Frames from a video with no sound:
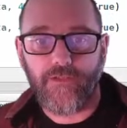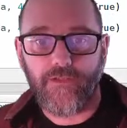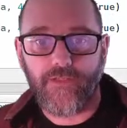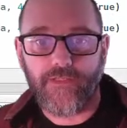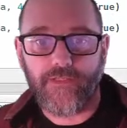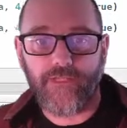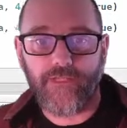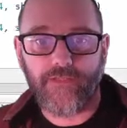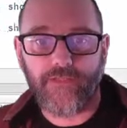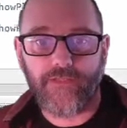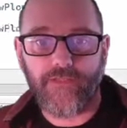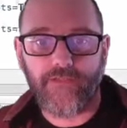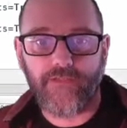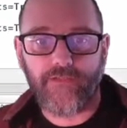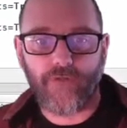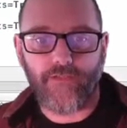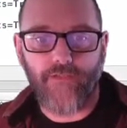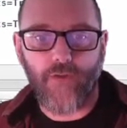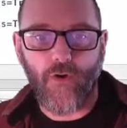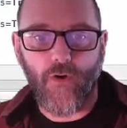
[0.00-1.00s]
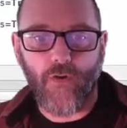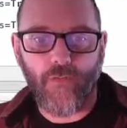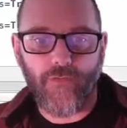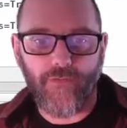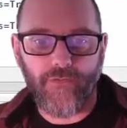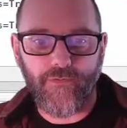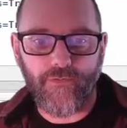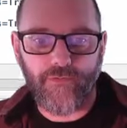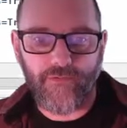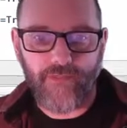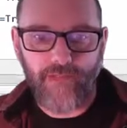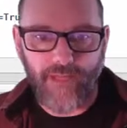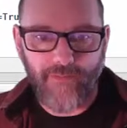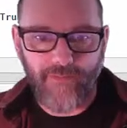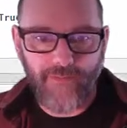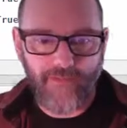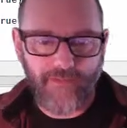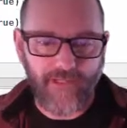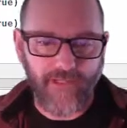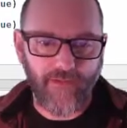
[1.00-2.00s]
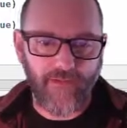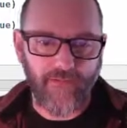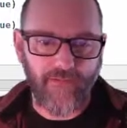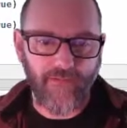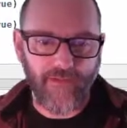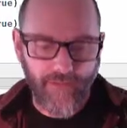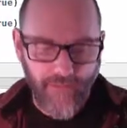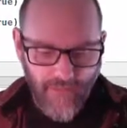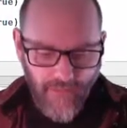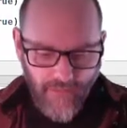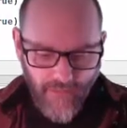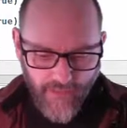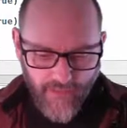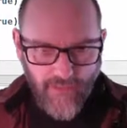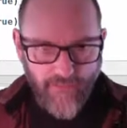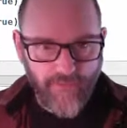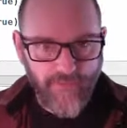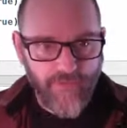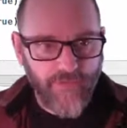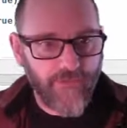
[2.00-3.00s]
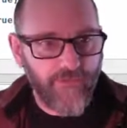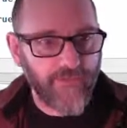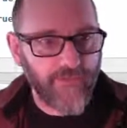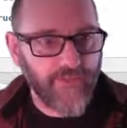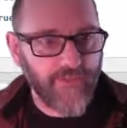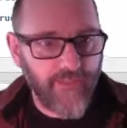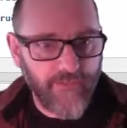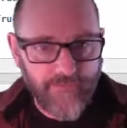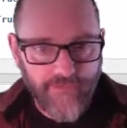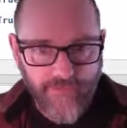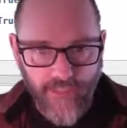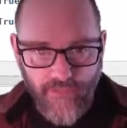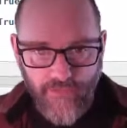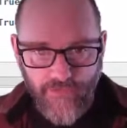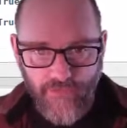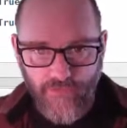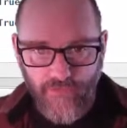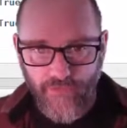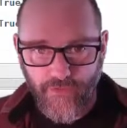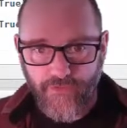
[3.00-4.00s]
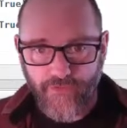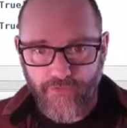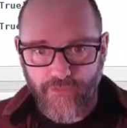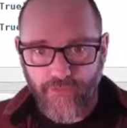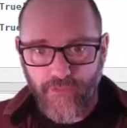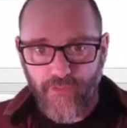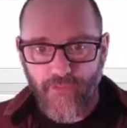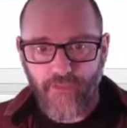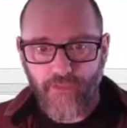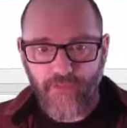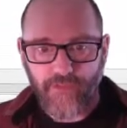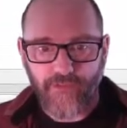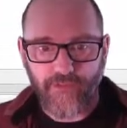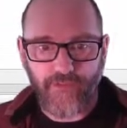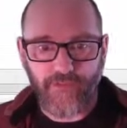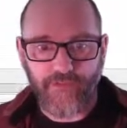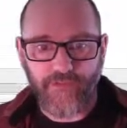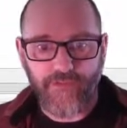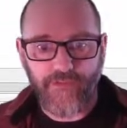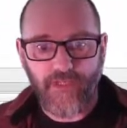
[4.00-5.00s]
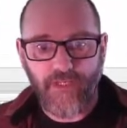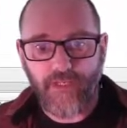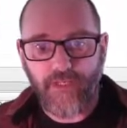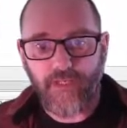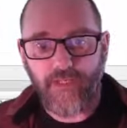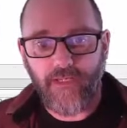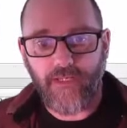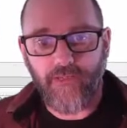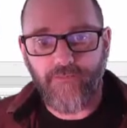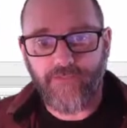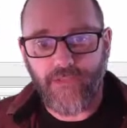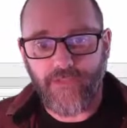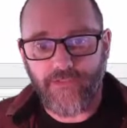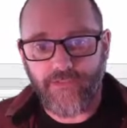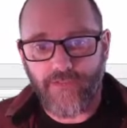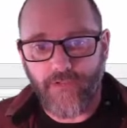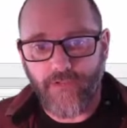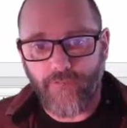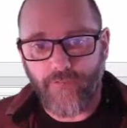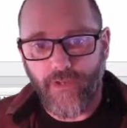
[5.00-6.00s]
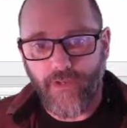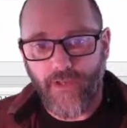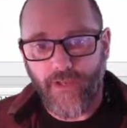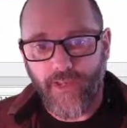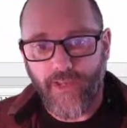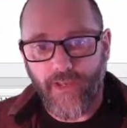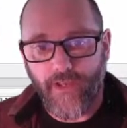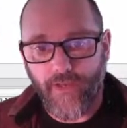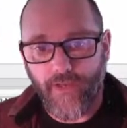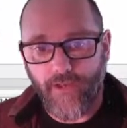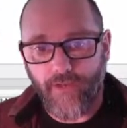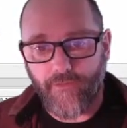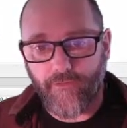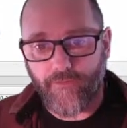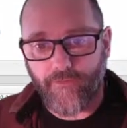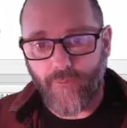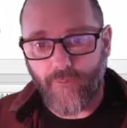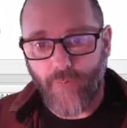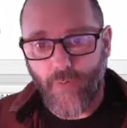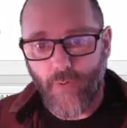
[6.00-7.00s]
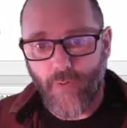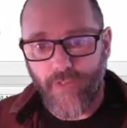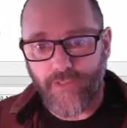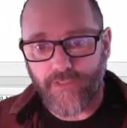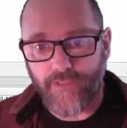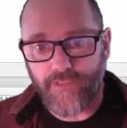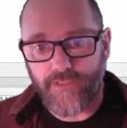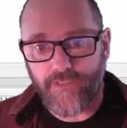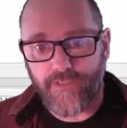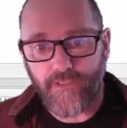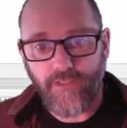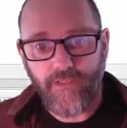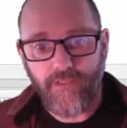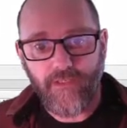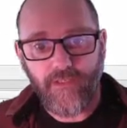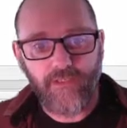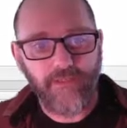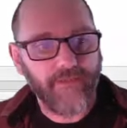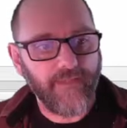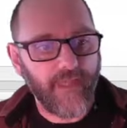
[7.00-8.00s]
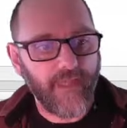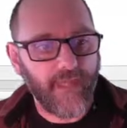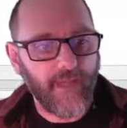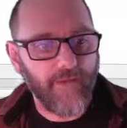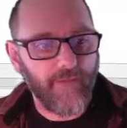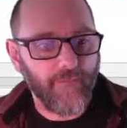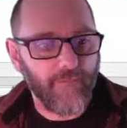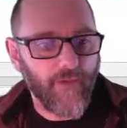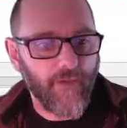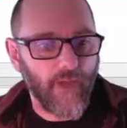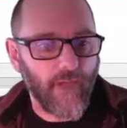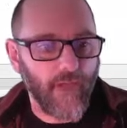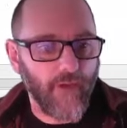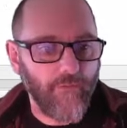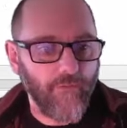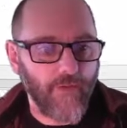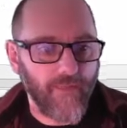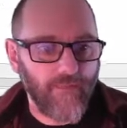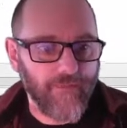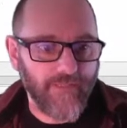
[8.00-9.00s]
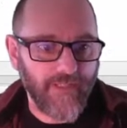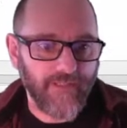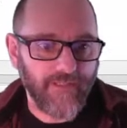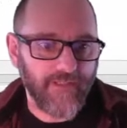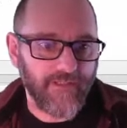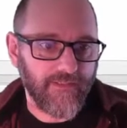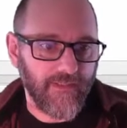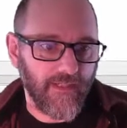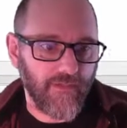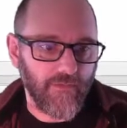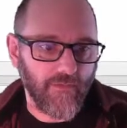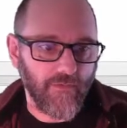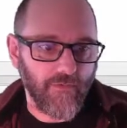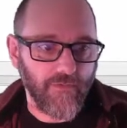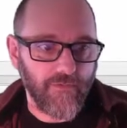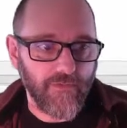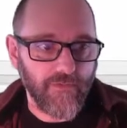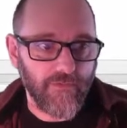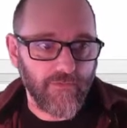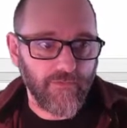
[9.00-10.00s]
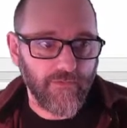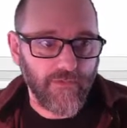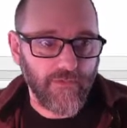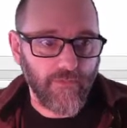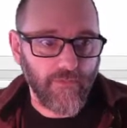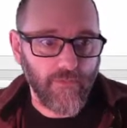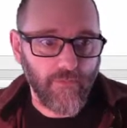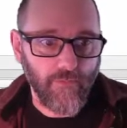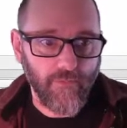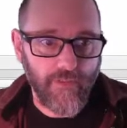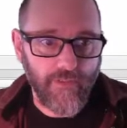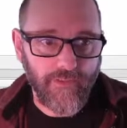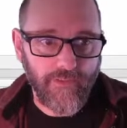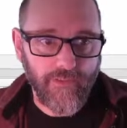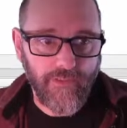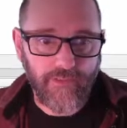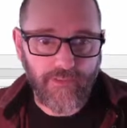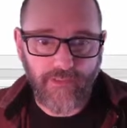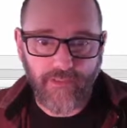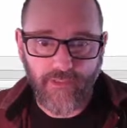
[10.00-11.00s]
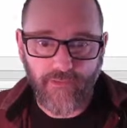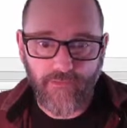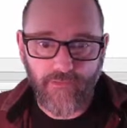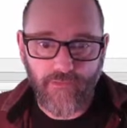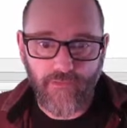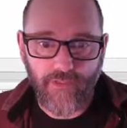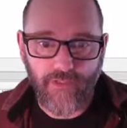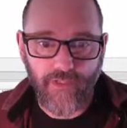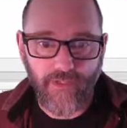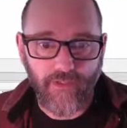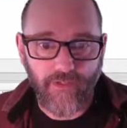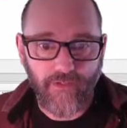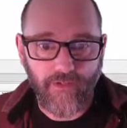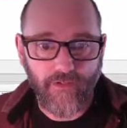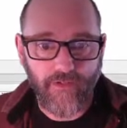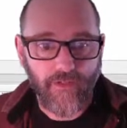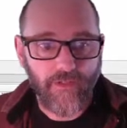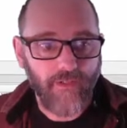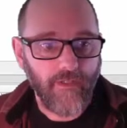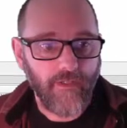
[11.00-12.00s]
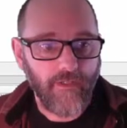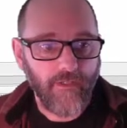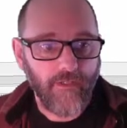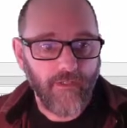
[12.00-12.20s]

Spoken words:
So this sort of homebrewed k-means algorithm, it returns a set of centroids. So C gives us an array of points that represent the centroids. So 2, 3 is this centroid here,